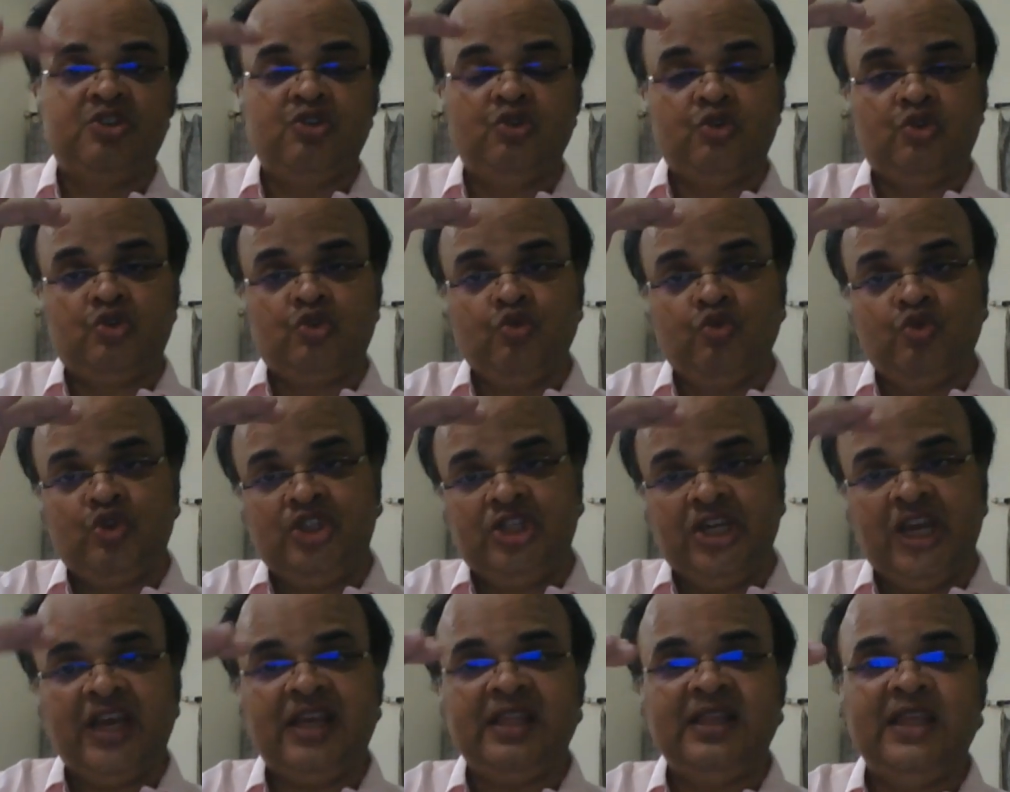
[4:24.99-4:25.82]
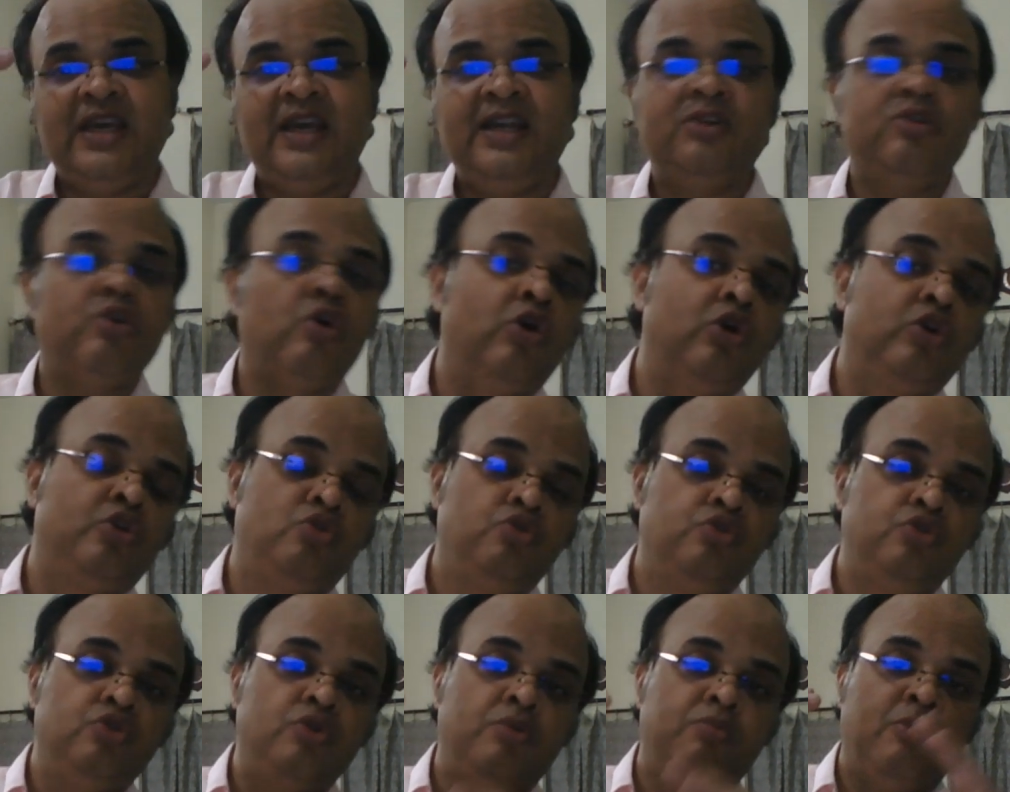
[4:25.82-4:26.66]
So to check that, or
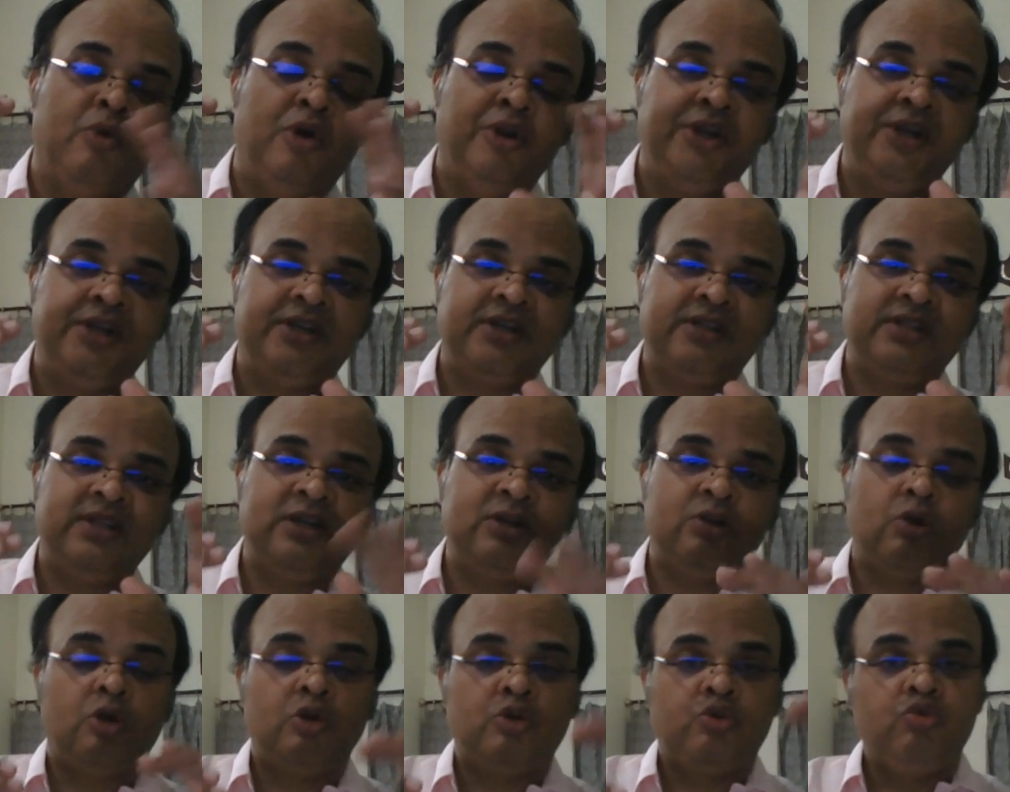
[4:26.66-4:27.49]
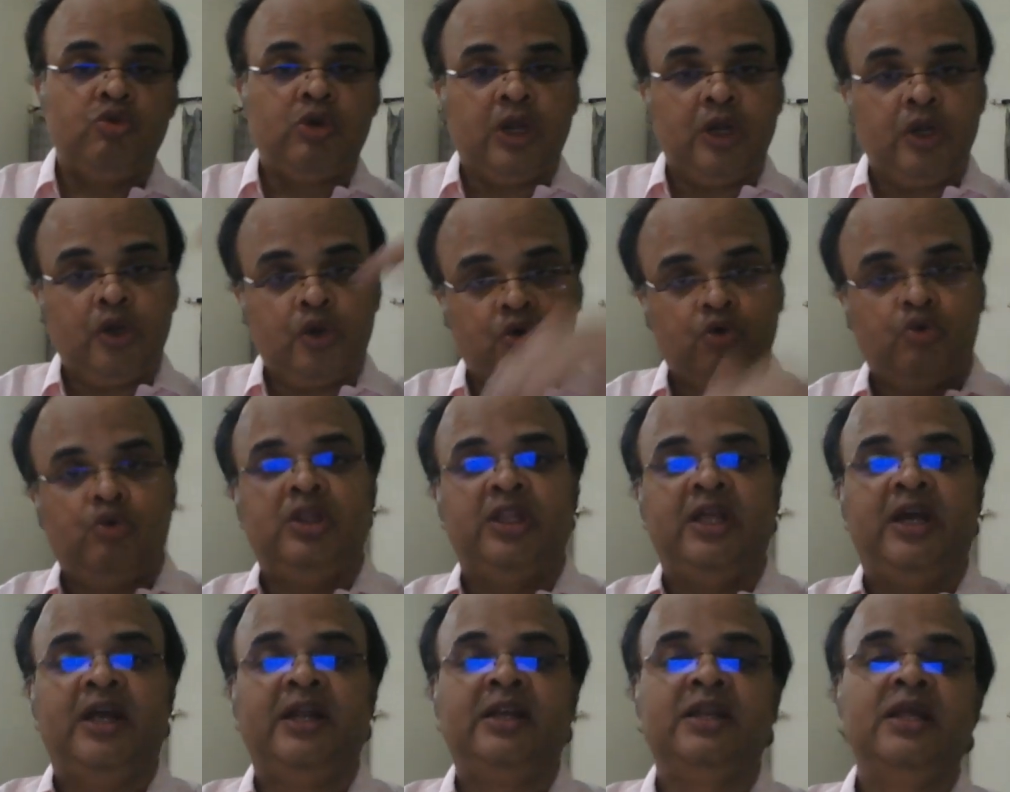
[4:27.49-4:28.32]
to monitor that, or to control
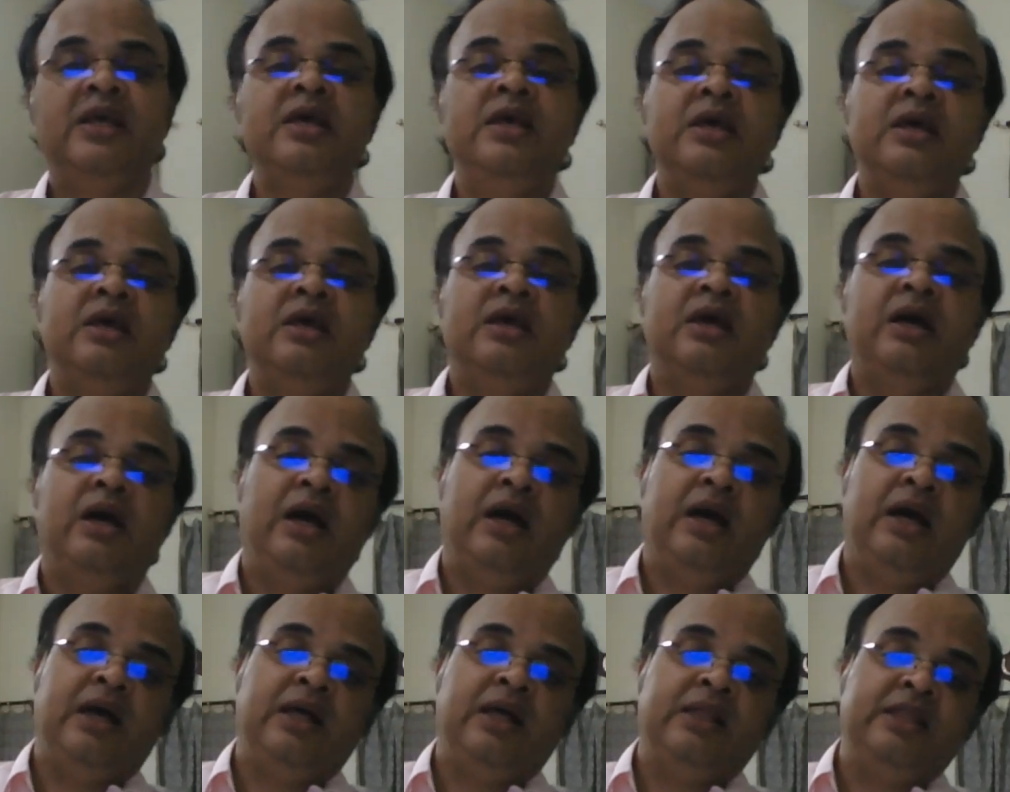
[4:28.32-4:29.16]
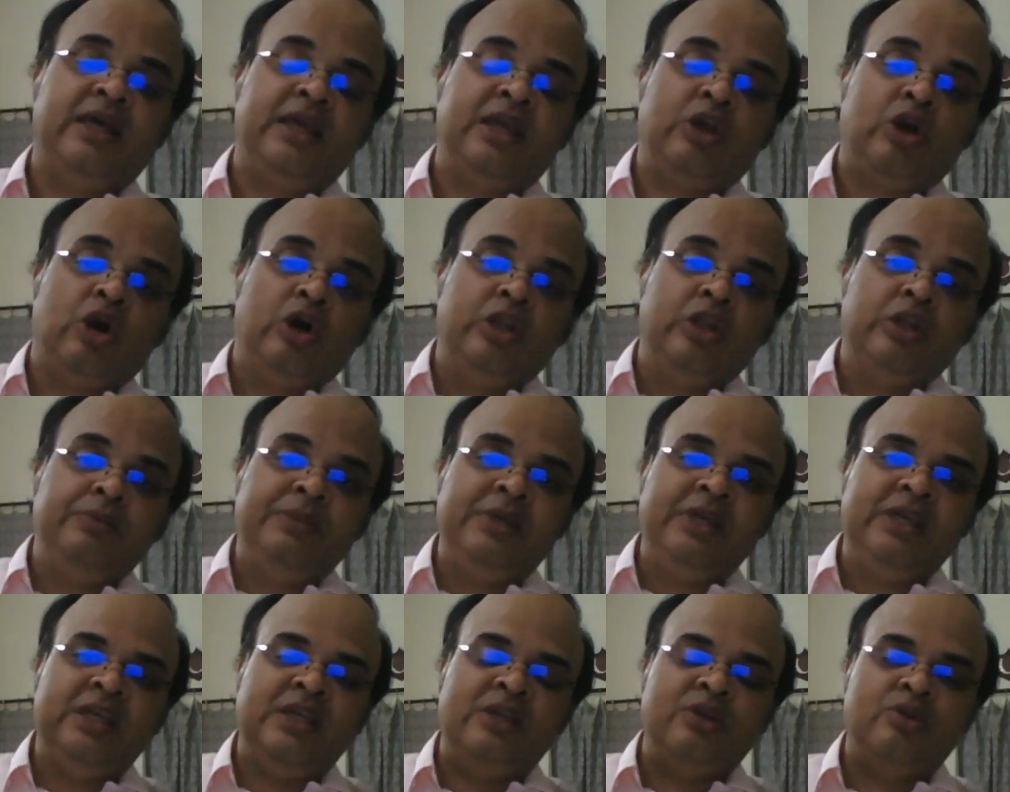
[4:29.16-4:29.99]
that, the
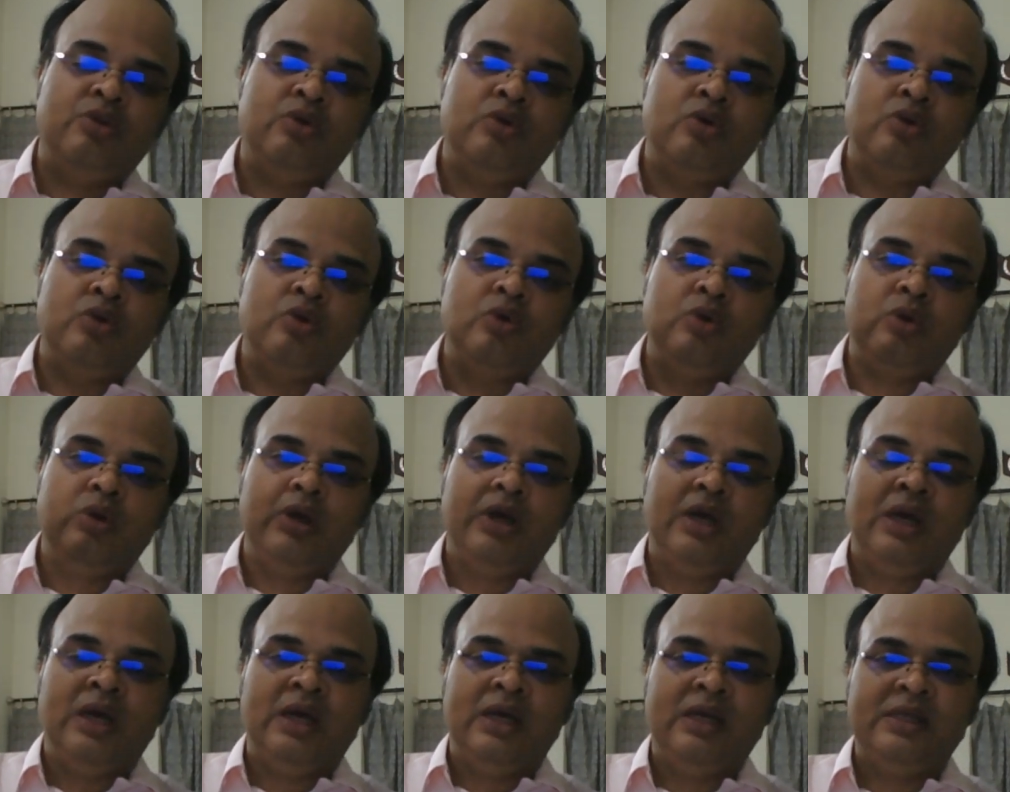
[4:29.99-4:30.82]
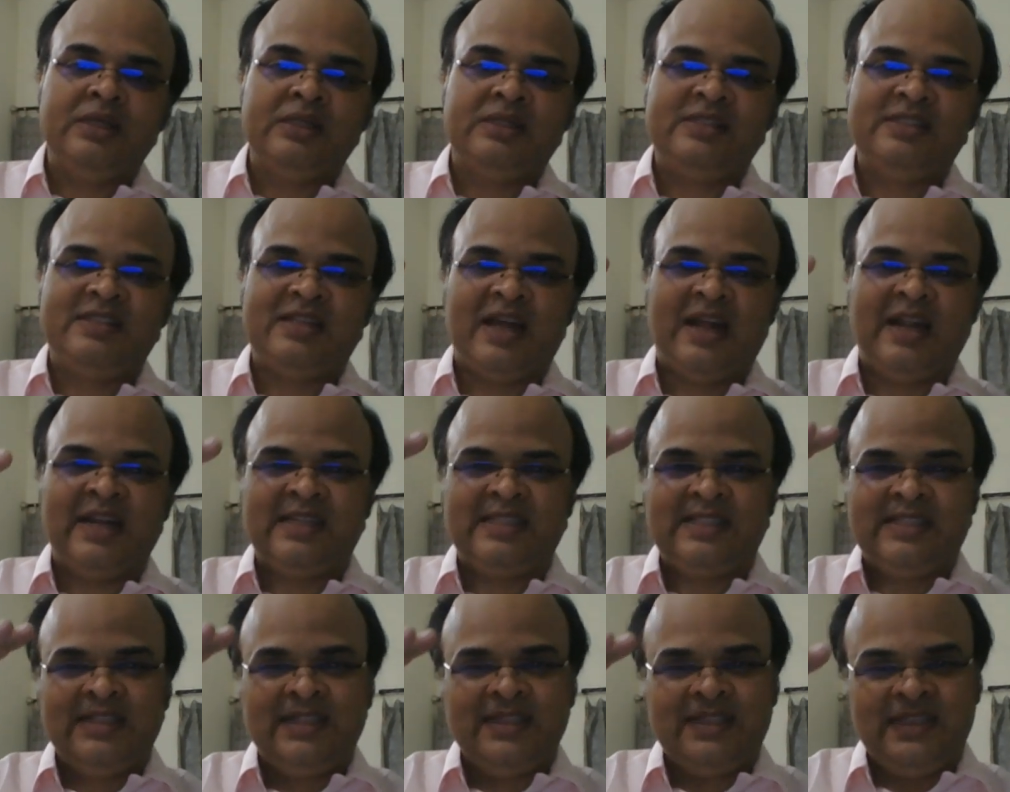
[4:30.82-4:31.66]
economy it
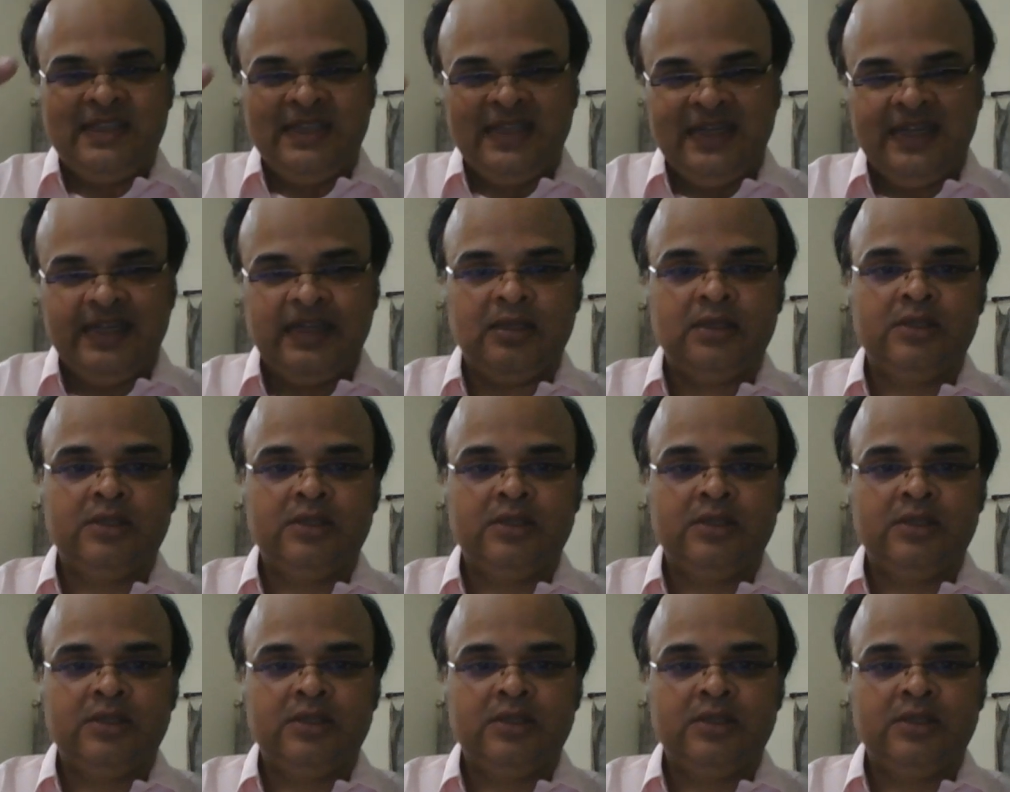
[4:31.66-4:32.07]
starts receding.